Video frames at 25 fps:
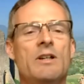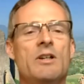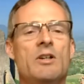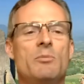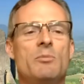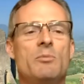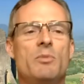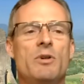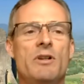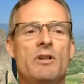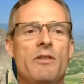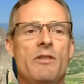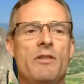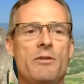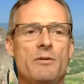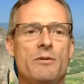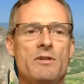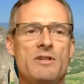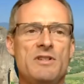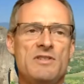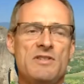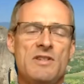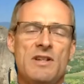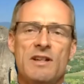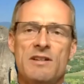But in
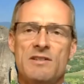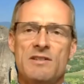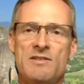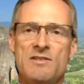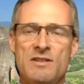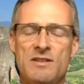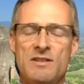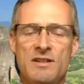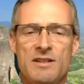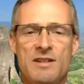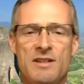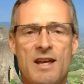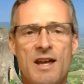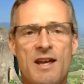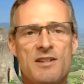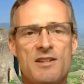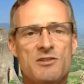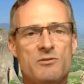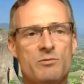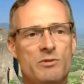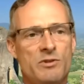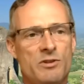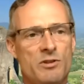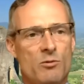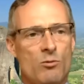30 seconds in the guest,
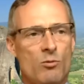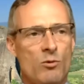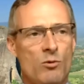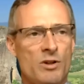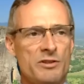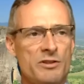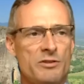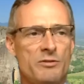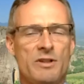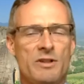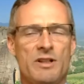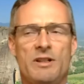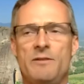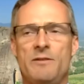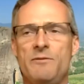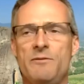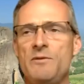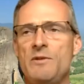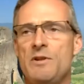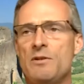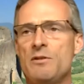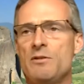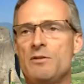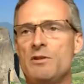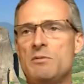when they're wondering if
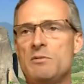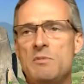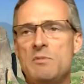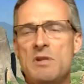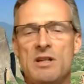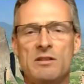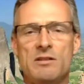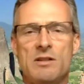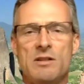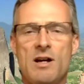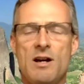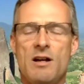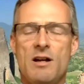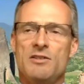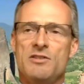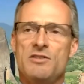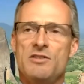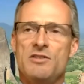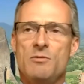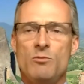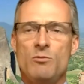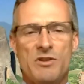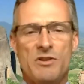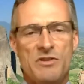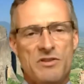they're going to be acknowledged
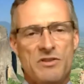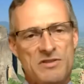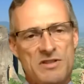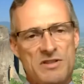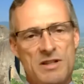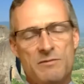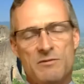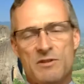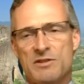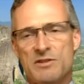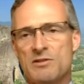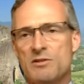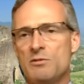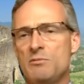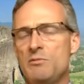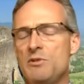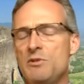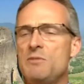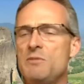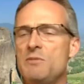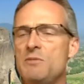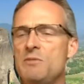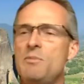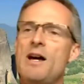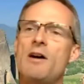and what this evening's going to be
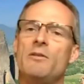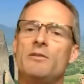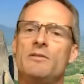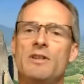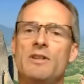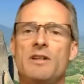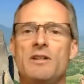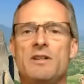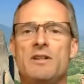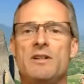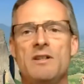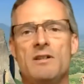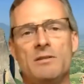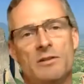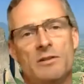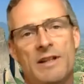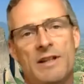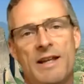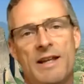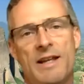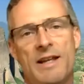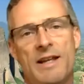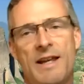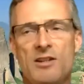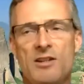about, and they get a little
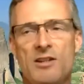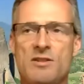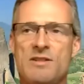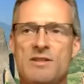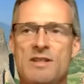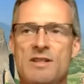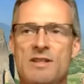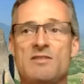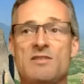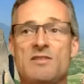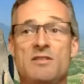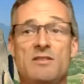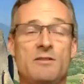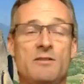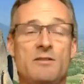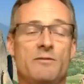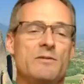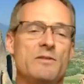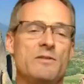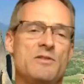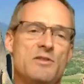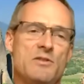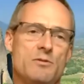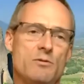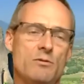anxious, that's a
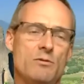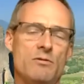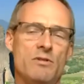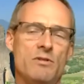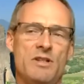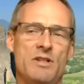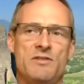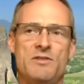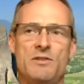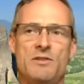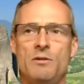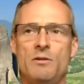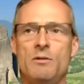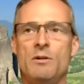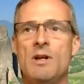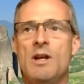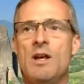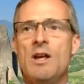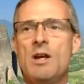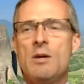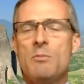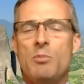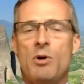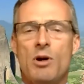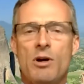different story. So
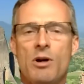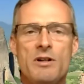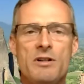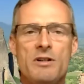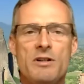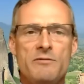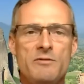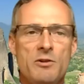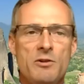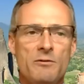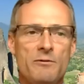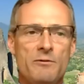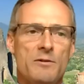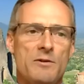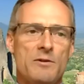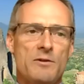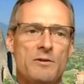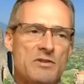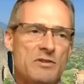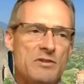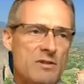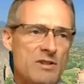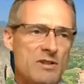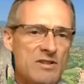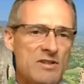part of your first
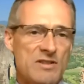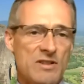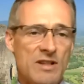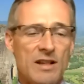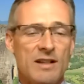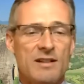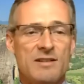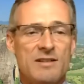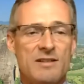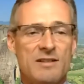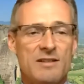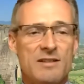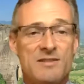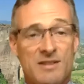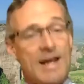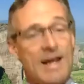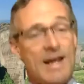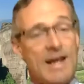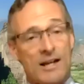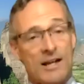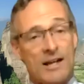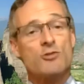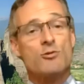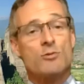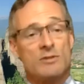30 seconds is
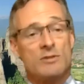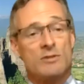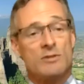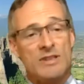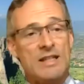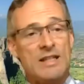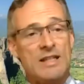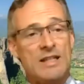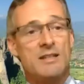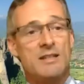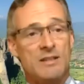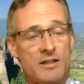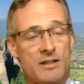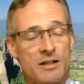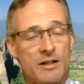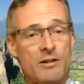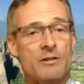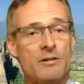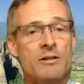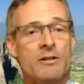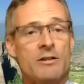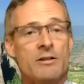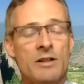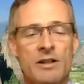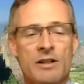actually getting there
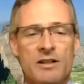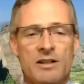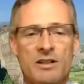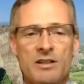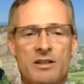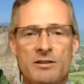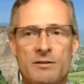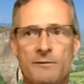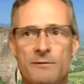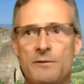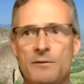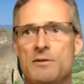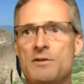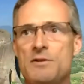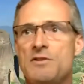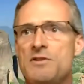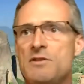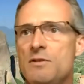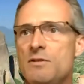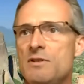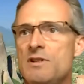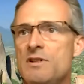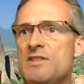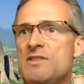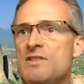in the first
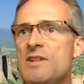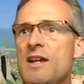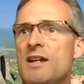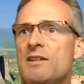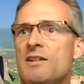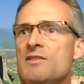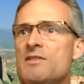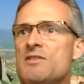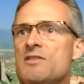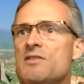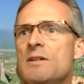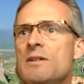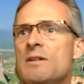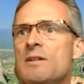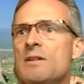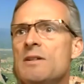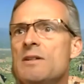30 seconds.